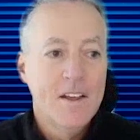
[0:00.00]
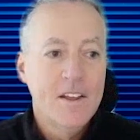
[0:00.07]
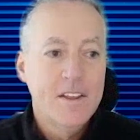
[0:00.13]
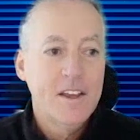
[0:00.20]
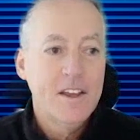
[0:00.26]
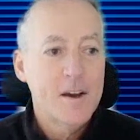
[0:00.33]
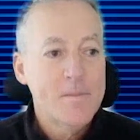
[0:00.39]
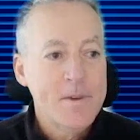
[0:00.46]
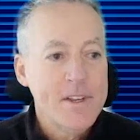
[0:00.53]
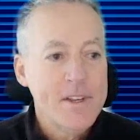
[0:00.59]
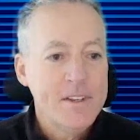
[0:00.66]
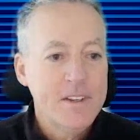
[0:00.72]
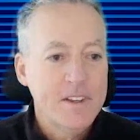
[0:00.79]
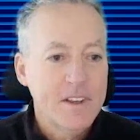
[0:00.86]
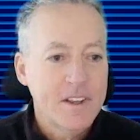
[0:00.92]
Yeah, I
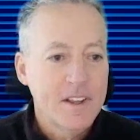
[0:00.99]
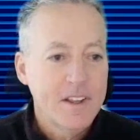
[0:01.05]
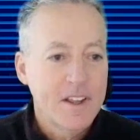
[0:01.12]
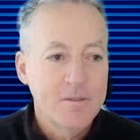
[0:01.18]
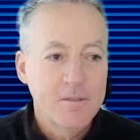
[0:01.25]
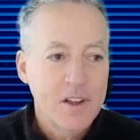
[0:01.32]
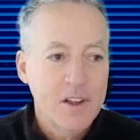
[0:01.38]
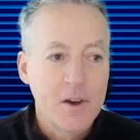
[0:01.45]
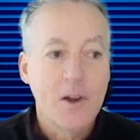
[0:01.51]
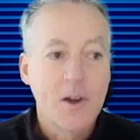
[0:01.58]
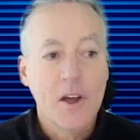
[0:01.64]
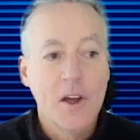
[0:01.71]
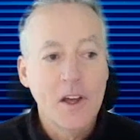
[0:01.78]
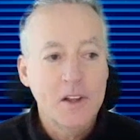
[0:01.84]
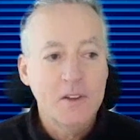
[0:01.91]
mean,
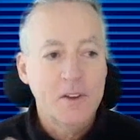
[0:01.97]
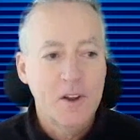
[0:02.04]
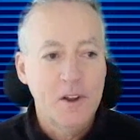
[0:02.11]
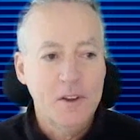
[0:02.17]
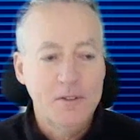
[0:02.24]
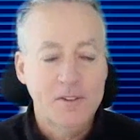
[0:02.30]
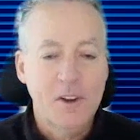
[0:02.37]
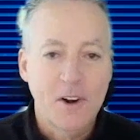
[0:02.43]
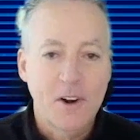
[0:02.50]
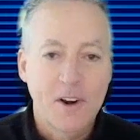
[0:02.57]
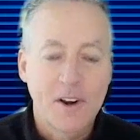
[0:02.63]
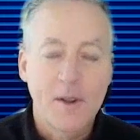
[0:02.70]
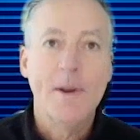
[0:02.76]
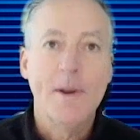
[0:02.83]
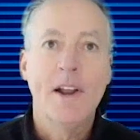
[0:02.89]
I'll start.
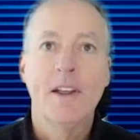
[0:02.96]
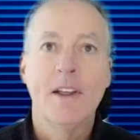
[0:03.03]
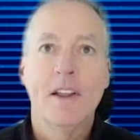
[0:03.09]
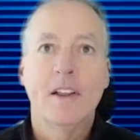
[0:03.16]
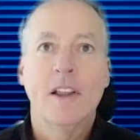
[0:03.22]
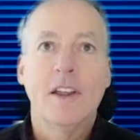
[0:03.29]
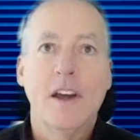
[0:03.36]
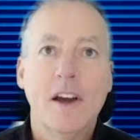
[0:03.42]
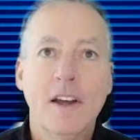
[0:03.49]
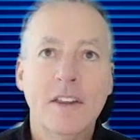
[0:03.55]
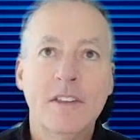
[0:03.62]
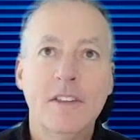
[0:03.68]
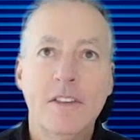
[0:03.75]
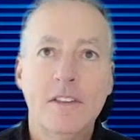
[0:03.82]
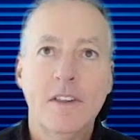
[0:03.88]
I mean,
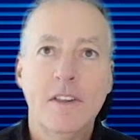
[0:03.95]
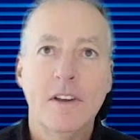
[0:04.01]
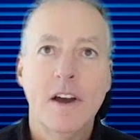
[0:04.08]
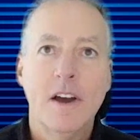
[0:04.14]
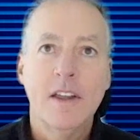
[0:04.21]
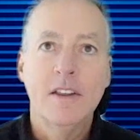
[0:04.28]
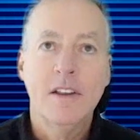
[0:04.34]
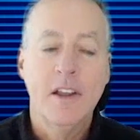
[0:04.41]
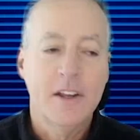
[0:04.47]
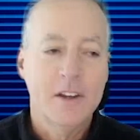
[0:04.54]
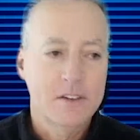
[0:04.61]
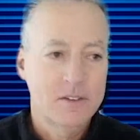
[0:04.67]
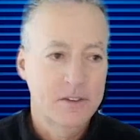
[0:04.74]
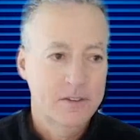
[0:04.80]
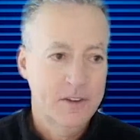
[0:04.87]
I
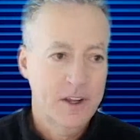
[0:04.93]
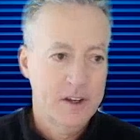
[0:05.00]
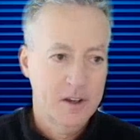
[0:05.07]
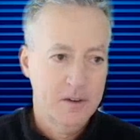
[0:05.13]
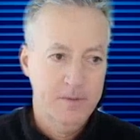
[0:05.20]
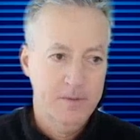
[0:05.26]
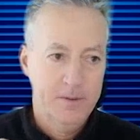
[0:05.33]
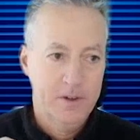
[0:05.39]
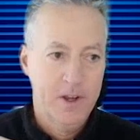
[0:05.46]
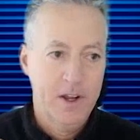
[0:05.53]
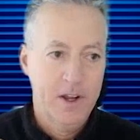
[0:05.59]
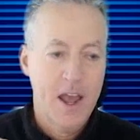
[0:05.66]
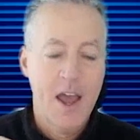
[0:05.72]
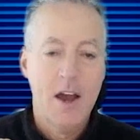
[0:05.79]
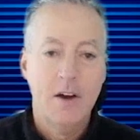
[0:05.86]
like to think of
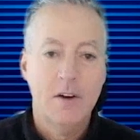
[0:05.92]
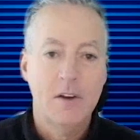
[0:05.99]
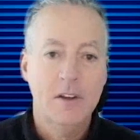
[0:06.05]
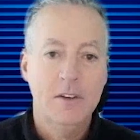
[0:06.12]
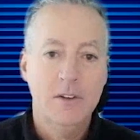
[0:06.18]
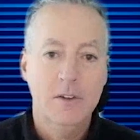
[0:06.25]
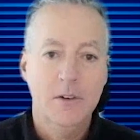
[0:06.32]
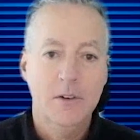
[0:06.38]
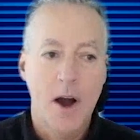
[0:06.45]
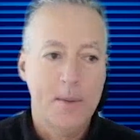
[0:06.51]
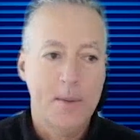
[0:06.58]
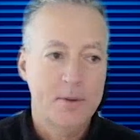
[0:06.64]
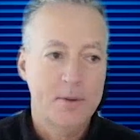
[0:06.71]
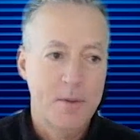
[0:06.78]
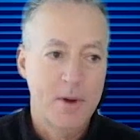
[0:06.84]
kind of how can you
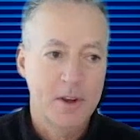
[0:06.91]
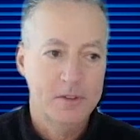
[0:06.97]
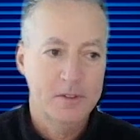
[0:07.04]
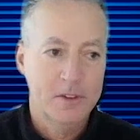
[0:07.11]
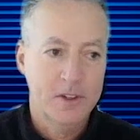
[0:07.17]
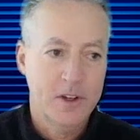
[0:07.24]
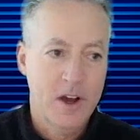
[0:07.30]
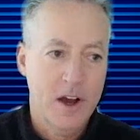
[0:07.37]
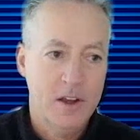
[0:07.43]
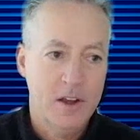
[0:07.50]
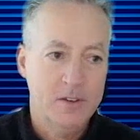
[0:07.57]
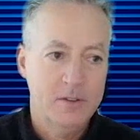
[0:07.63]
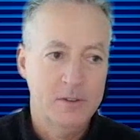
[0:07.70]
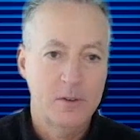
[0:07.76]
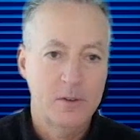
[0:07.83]
optimize the
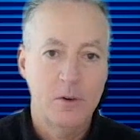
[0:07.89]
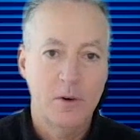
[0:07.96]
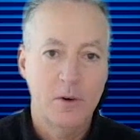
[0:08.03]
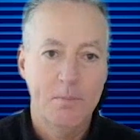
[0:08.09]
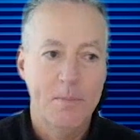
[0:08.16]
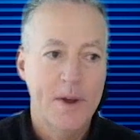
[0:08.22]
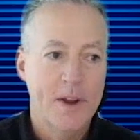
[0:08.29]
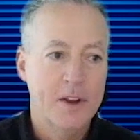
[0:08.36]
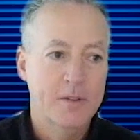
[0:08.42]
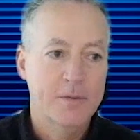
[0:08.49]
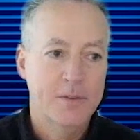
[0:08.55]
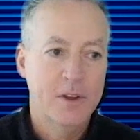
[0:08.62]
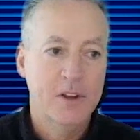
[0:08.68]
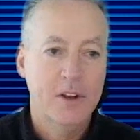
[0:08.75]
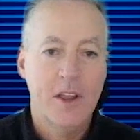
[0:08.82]
cost or
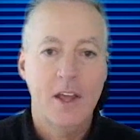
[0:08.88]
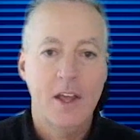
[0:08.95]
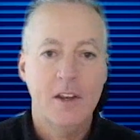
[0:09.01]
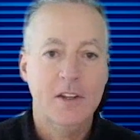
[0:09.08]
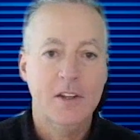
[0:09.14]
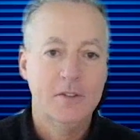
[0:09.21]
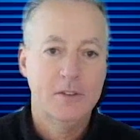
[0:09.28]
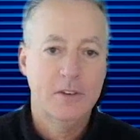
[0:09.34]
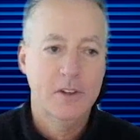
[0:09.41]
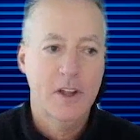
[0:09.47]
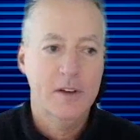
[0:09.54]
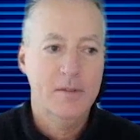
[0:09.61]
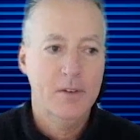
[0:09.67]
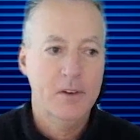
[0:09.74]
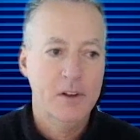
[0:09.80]
benefit at each
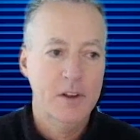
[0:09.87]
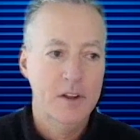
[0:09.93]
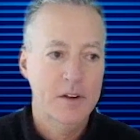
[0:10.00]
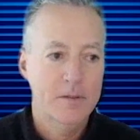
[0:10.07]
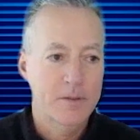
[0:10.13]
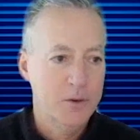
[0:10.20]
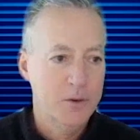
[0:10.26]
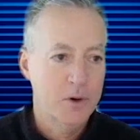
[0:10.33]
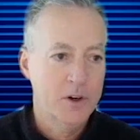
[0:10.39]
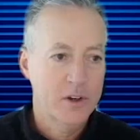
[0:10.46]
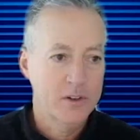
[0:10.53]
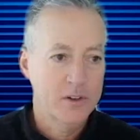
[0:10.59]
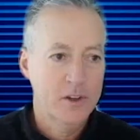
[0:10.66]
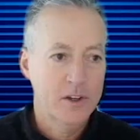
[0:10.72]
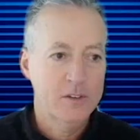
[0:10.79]
level of the
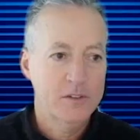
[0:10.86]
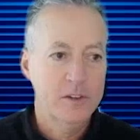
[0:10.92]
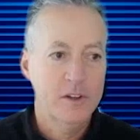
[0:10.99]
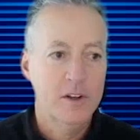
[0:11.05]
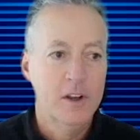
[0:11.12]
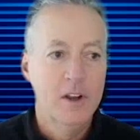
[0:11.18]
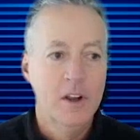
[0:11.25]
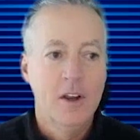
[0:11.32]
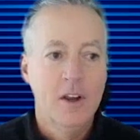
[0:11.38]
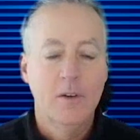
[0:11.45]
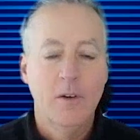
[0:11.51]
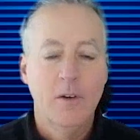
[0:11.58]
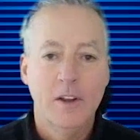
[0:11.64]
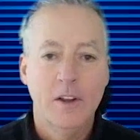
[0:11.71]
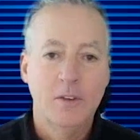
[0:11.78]
organization,
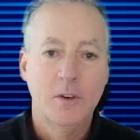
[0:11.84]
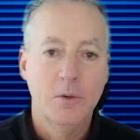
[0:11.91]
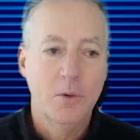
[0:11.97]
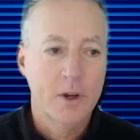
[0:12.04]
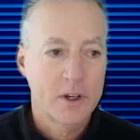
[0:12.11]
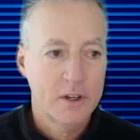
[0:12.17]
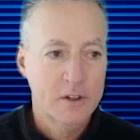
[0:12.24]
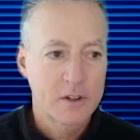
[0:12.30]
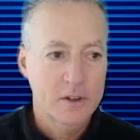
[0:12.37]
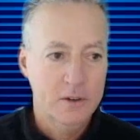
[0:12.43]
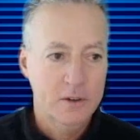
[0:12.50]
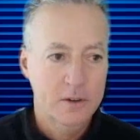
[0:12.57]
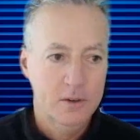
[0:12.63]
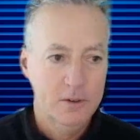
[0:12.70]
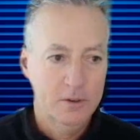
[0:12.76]
right? So what can you
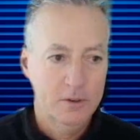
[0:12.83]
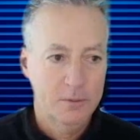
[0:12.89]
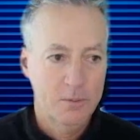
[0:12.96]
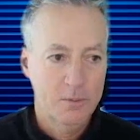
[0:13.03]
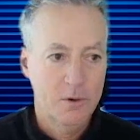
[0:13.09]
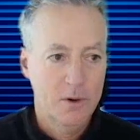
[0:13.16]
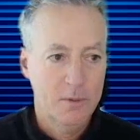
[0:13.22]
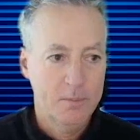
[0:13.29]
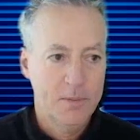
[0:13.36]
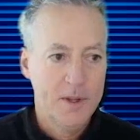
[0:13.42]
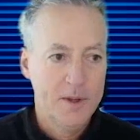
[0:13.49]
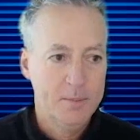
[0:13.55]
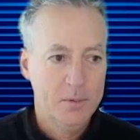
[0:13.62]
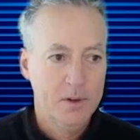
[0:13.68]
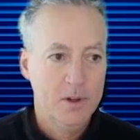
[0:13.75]
do to support
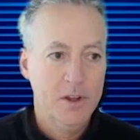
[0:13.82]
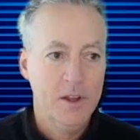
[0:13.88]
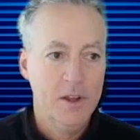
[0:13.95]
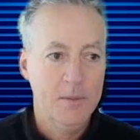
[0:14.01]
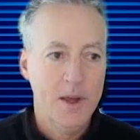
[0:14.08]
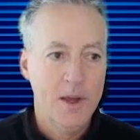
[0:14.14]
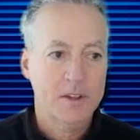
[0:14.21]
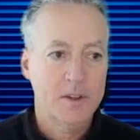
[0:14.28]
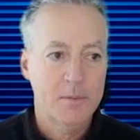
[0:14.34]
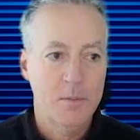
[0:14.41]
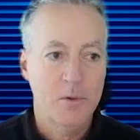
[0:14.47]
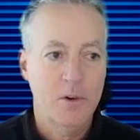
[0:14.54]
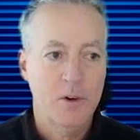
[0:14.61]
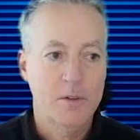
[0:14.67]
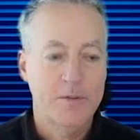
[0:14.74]
people and make them
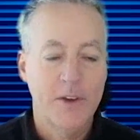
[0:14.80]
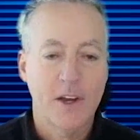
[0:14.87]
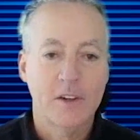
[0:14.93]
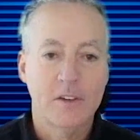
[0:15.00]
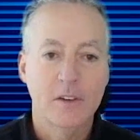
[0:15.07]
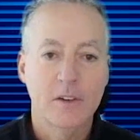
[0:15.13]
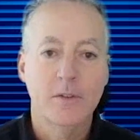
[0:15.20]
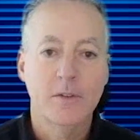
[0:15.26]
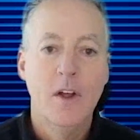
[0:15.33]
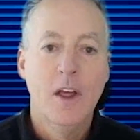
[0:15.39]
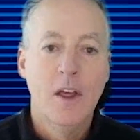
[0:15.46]
more effective?